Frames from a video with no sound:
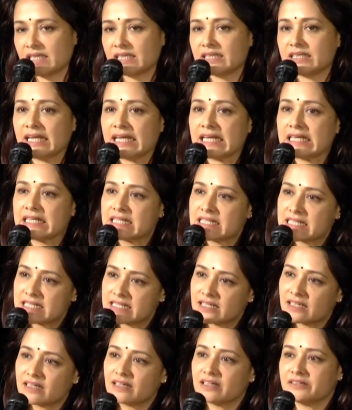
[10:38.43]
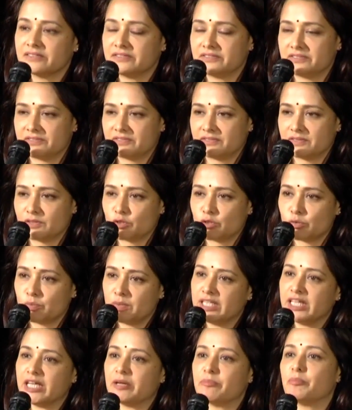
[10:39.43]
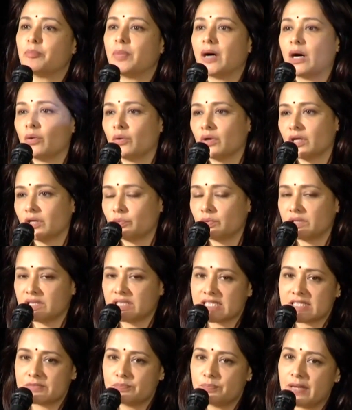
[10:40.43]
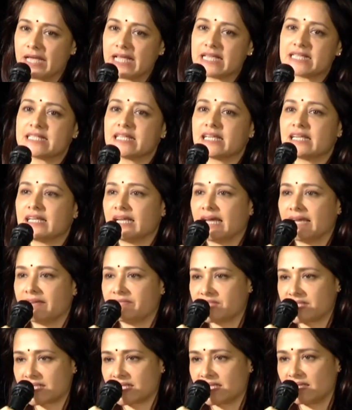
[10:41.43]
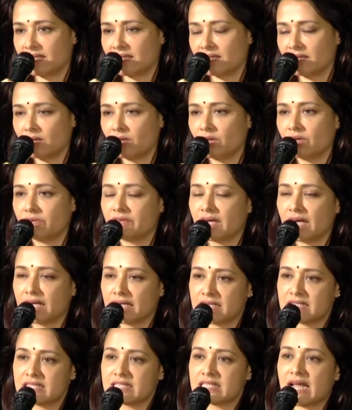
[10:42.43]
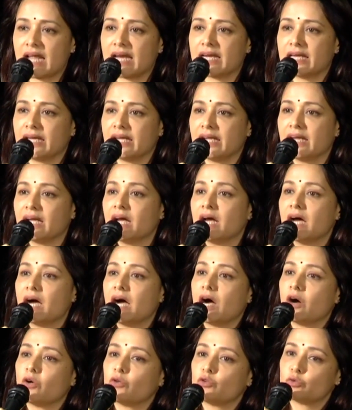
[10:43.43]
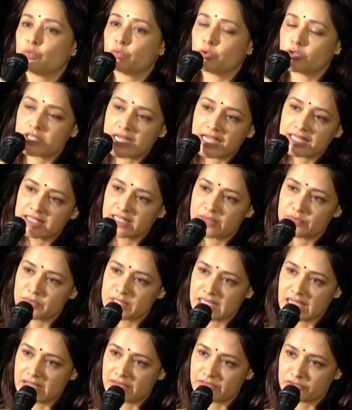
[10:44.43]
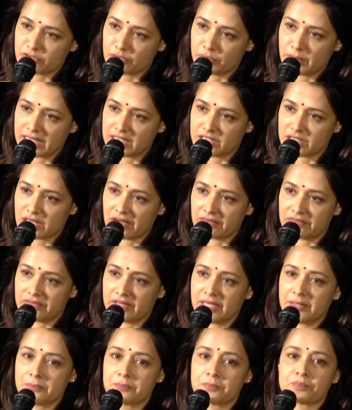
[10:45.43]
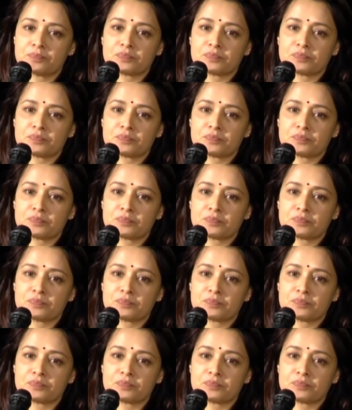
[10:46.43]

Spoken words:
They deserve to be empowered with this basic life skill of understanding how to protect themselves from HIV